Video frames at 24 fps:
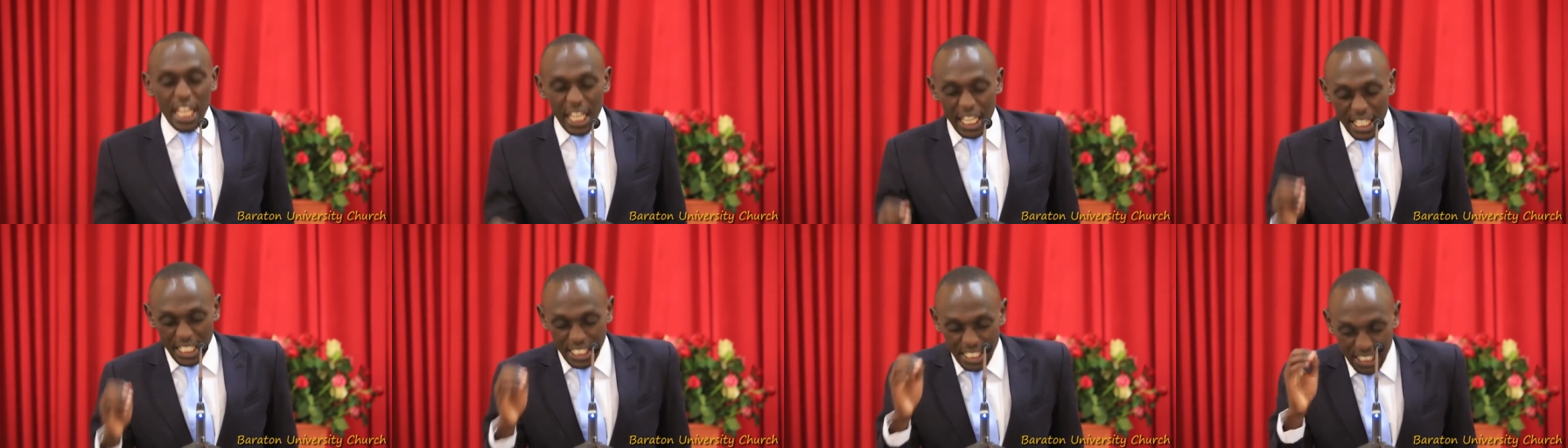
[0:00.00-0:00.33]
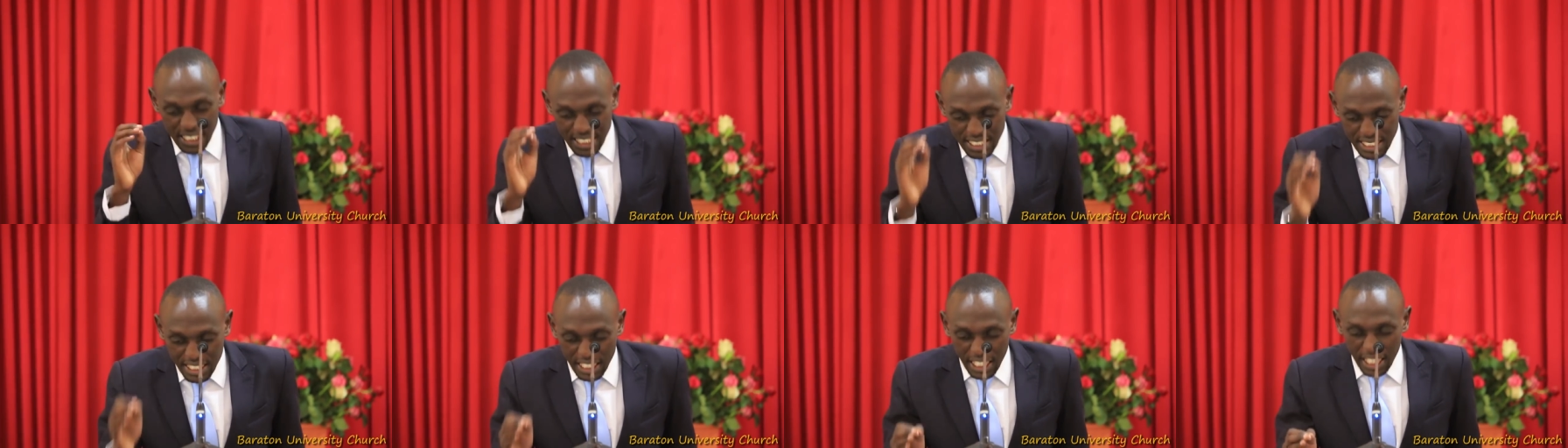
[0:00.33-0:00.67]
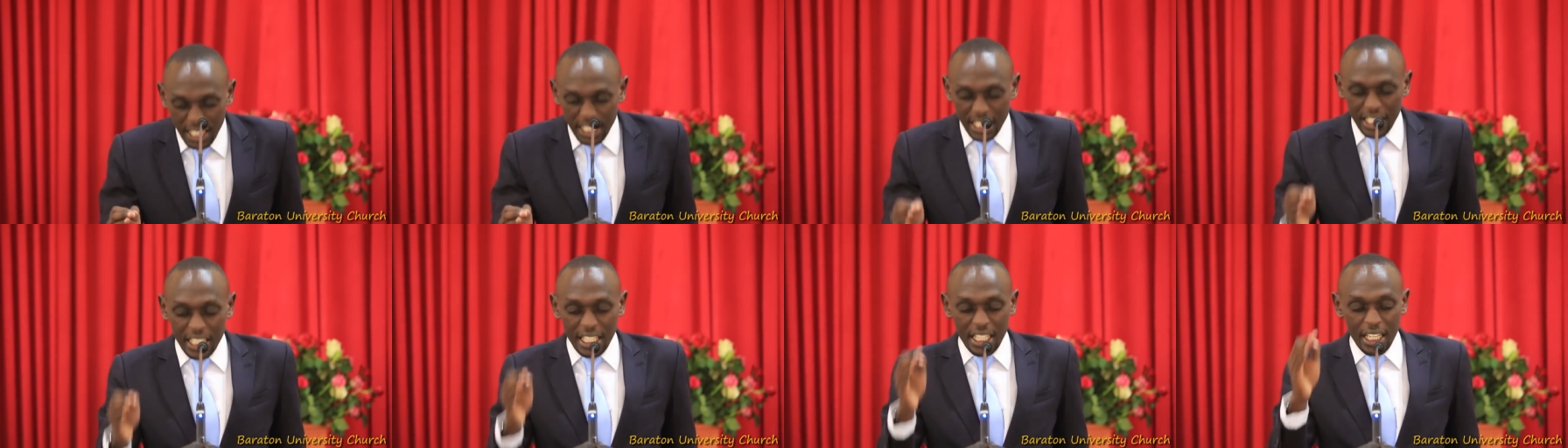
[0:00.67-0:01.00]
and
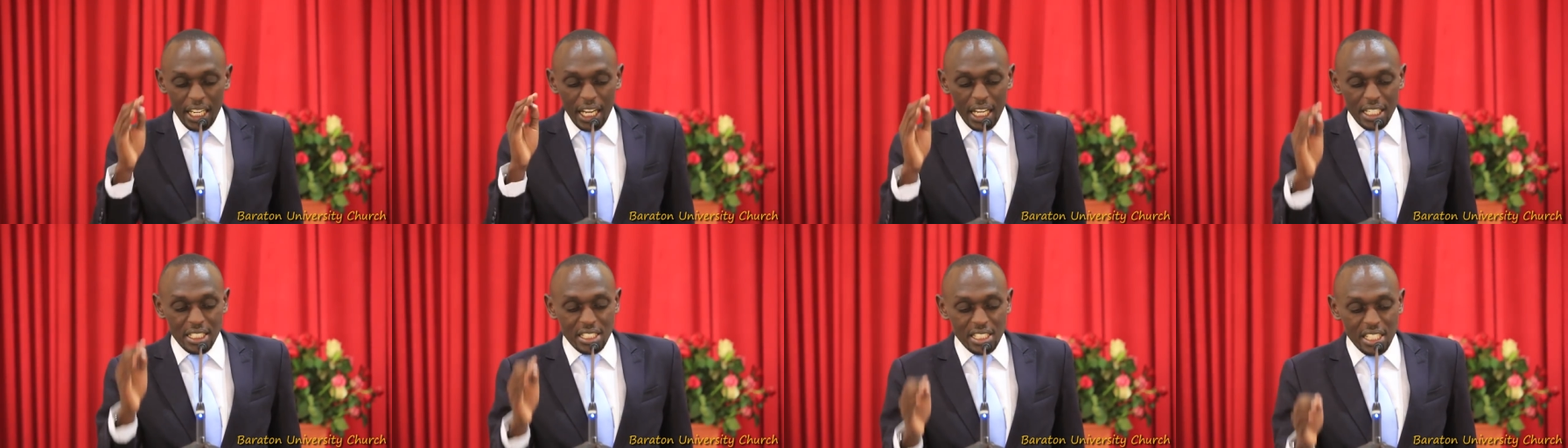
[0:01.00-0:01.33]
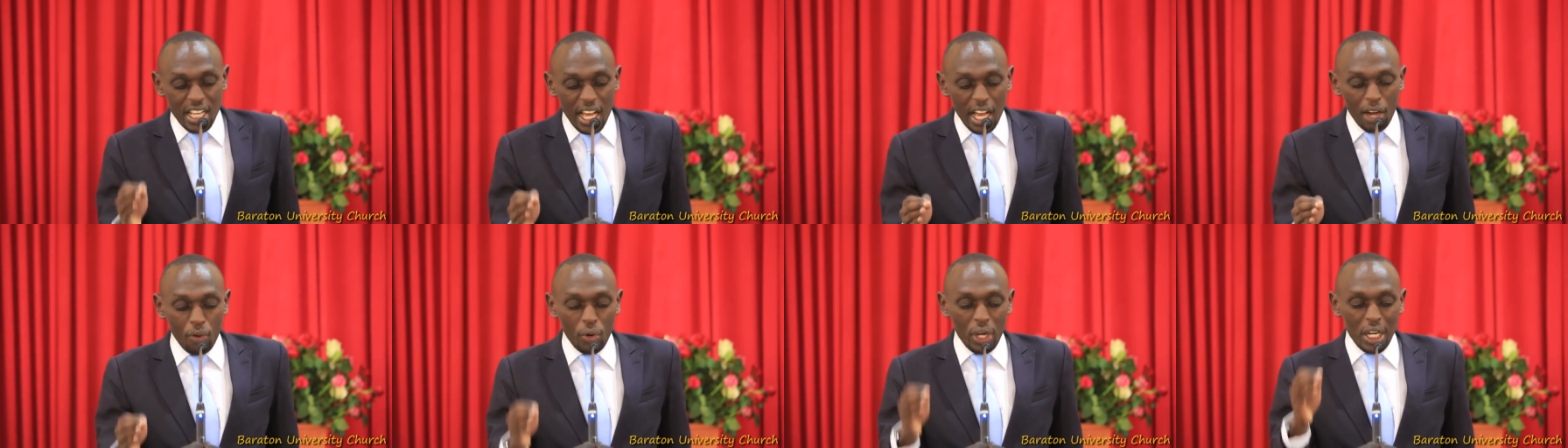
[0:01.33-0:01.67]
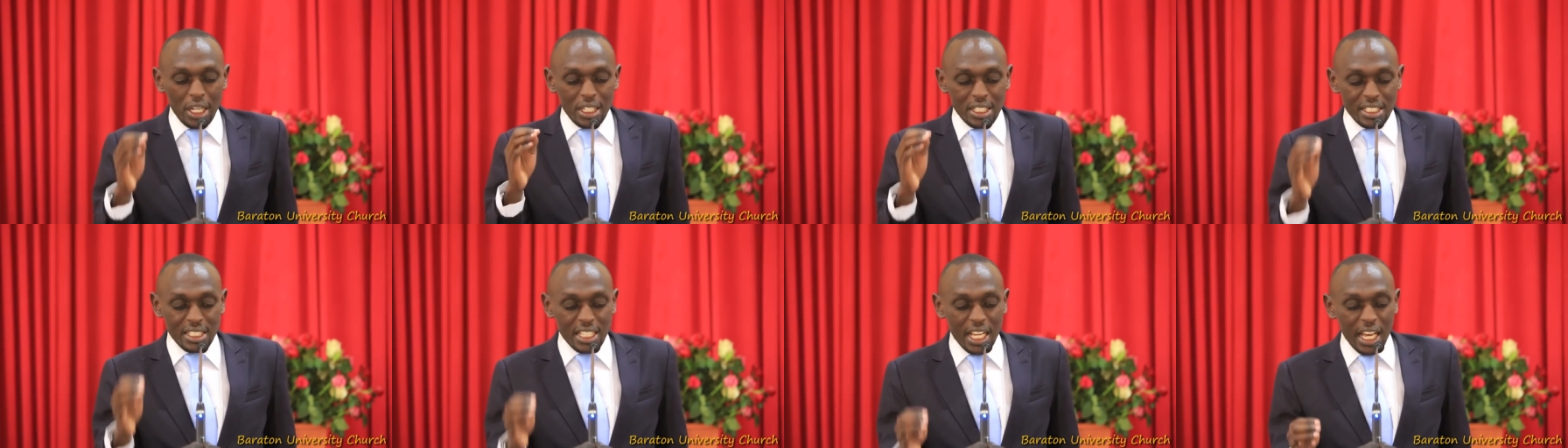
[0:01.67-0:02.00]
taking a
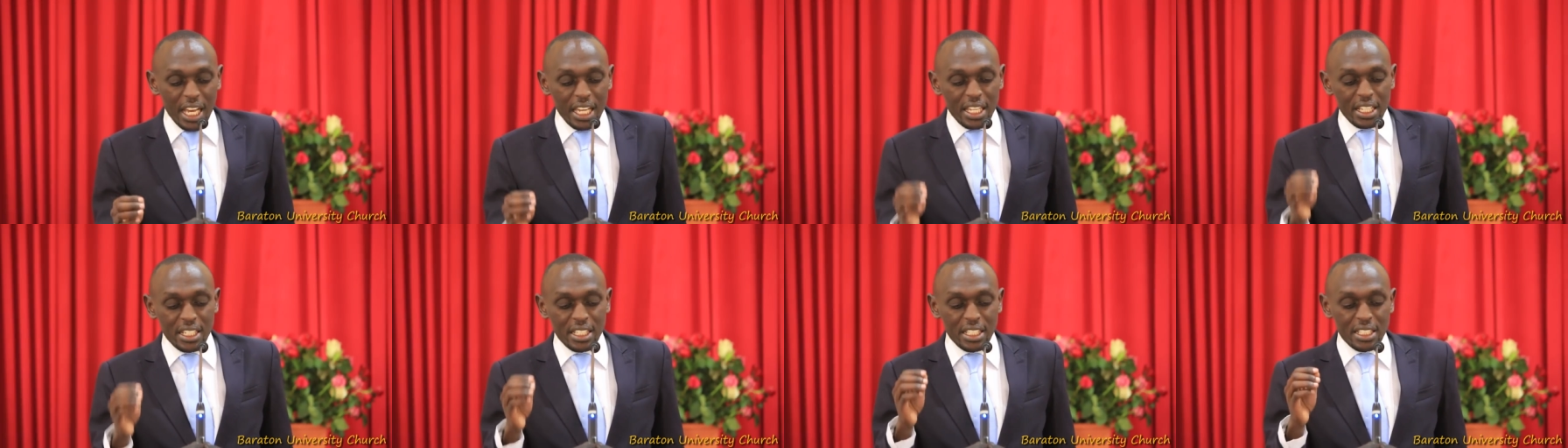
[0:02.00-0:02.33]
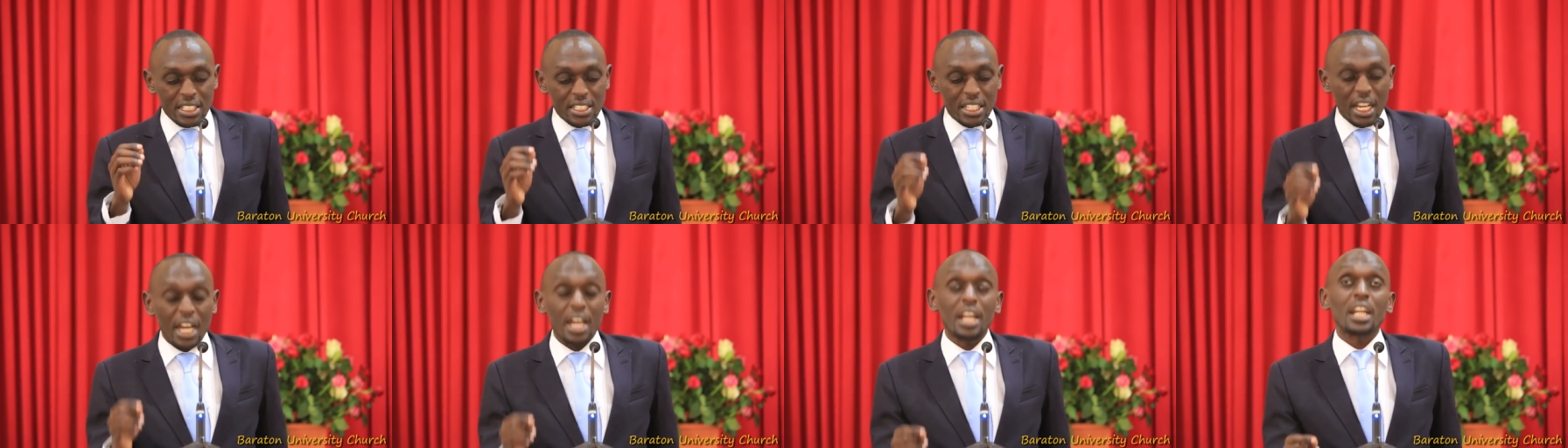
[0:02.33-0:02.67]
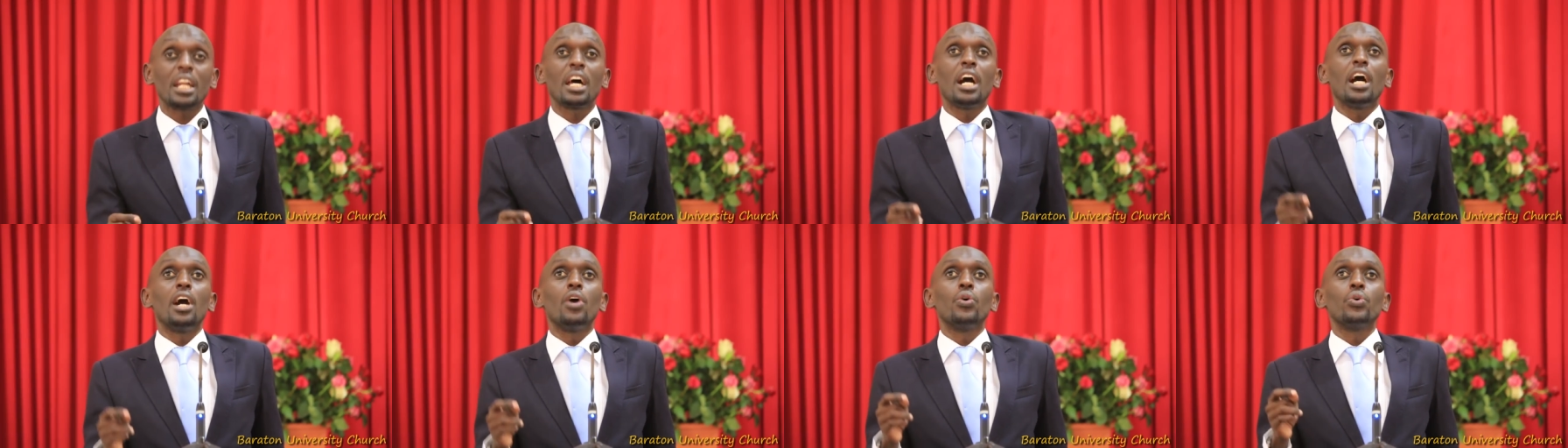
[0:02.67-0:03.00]
towel, tied it
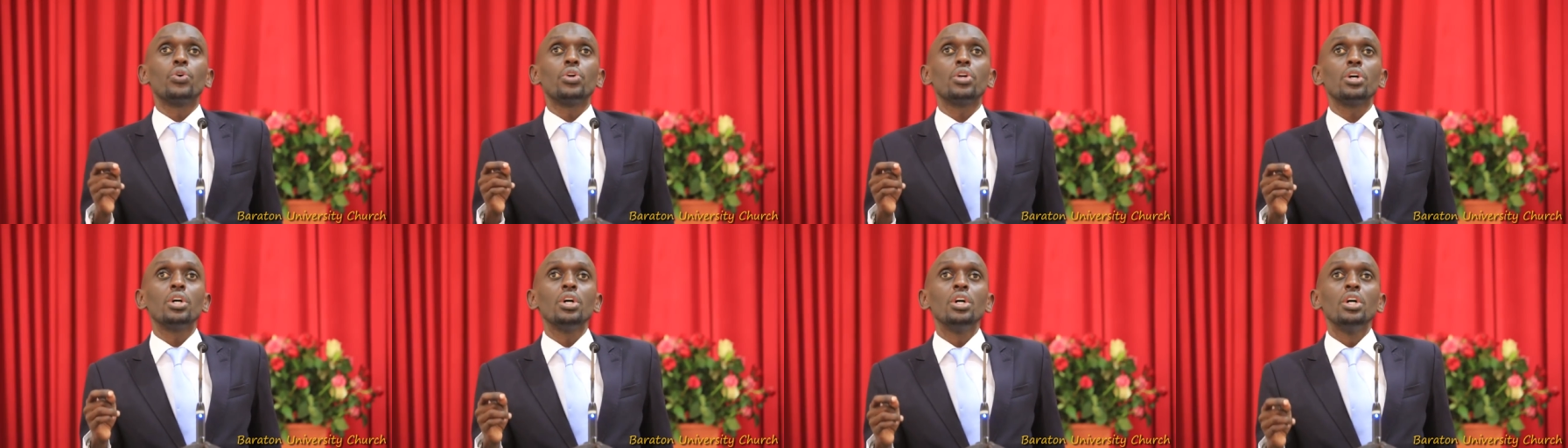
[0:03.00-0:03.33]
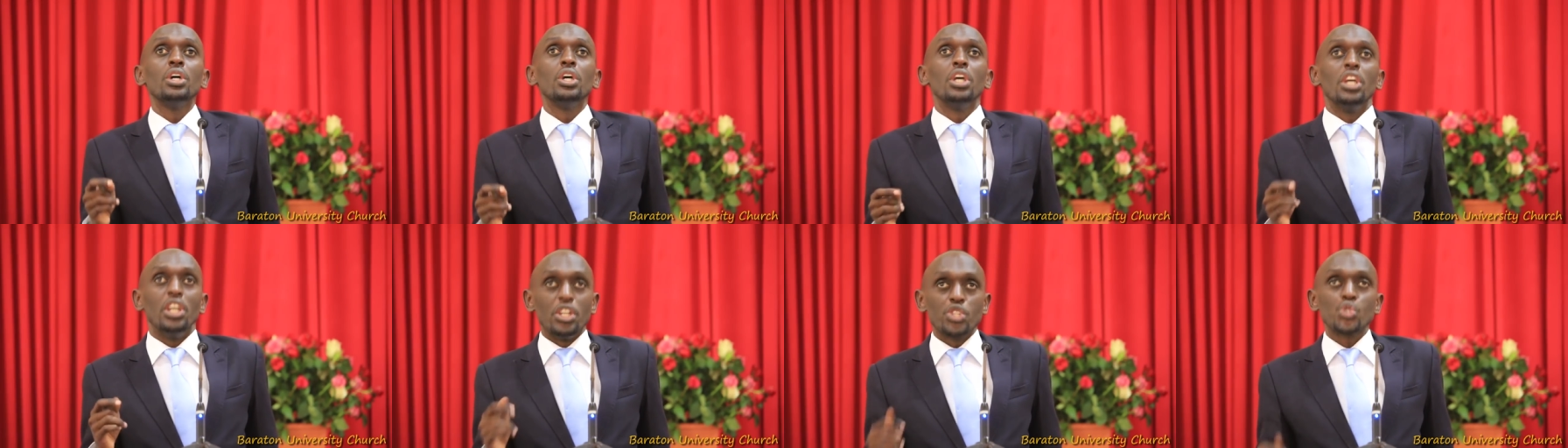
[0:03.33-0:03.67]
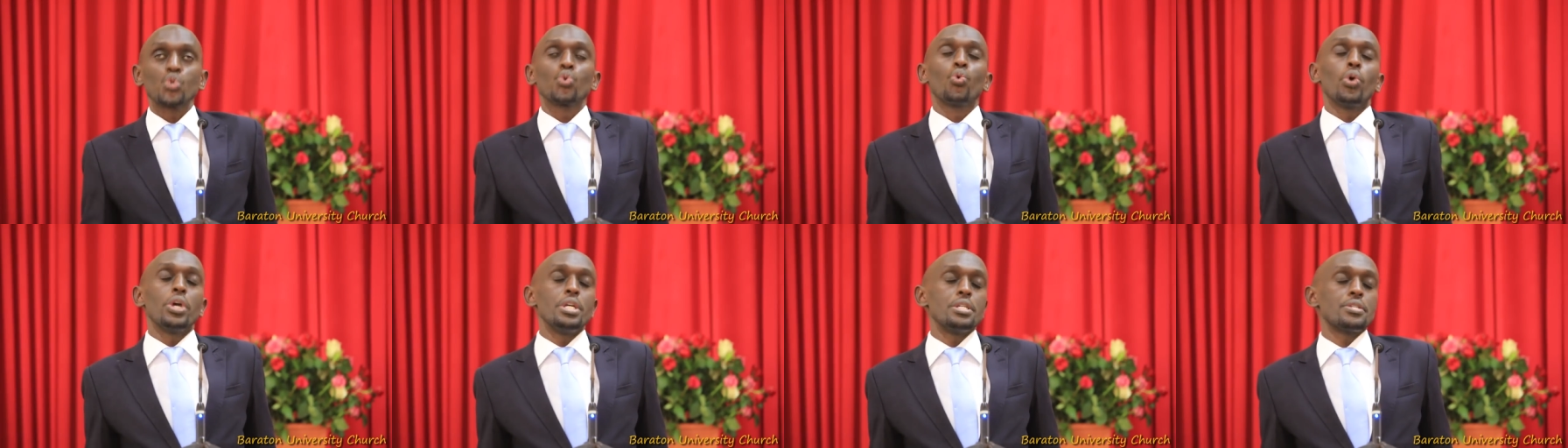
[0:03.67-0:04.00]
around
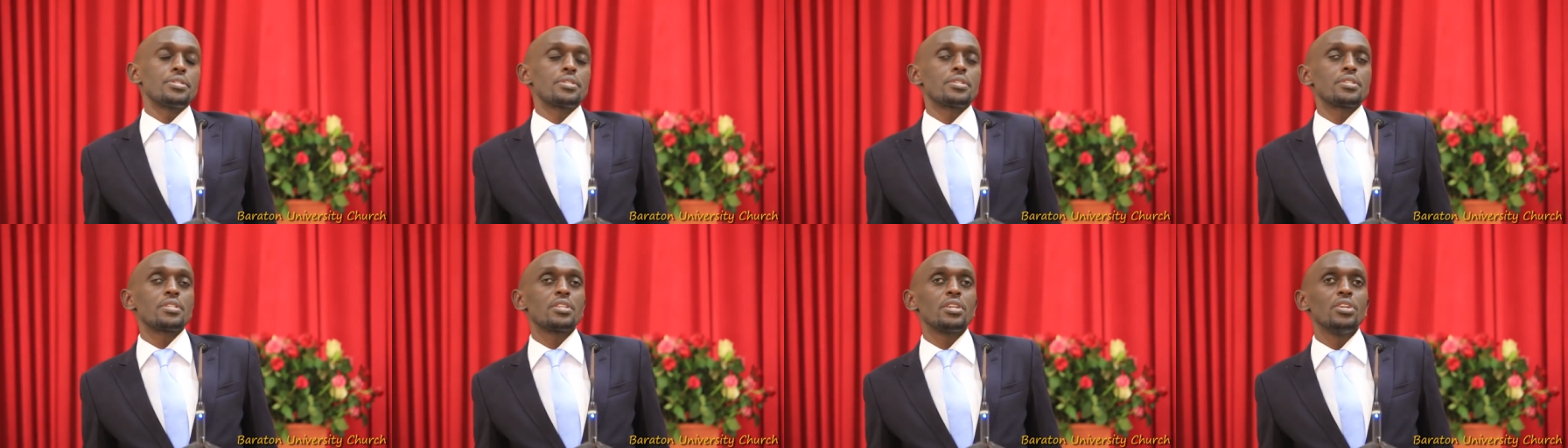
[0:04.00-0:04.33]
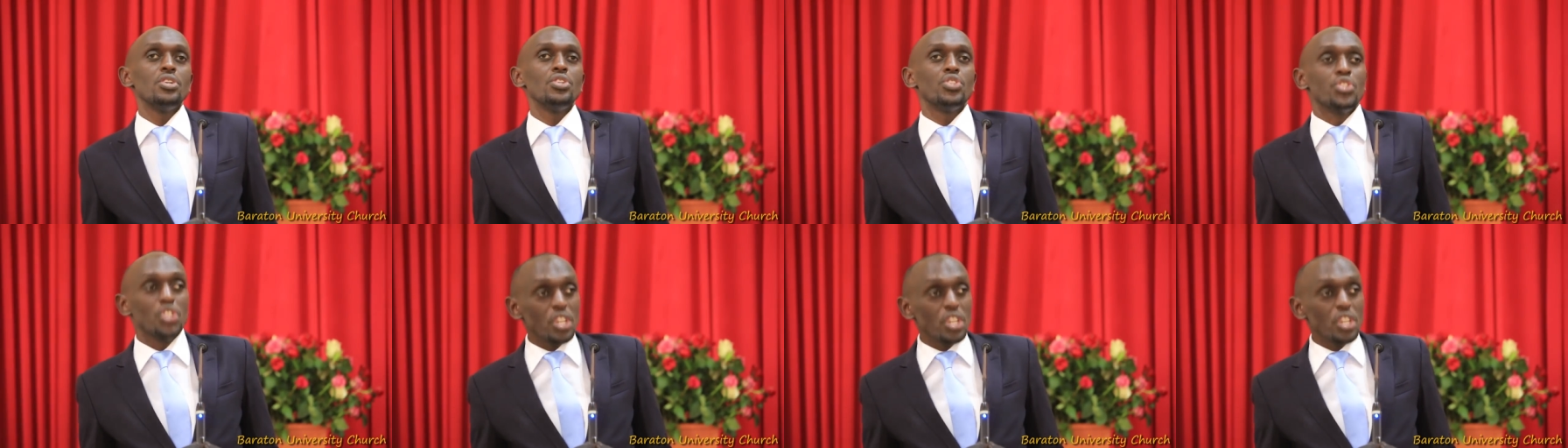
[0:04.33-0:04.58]
his waist.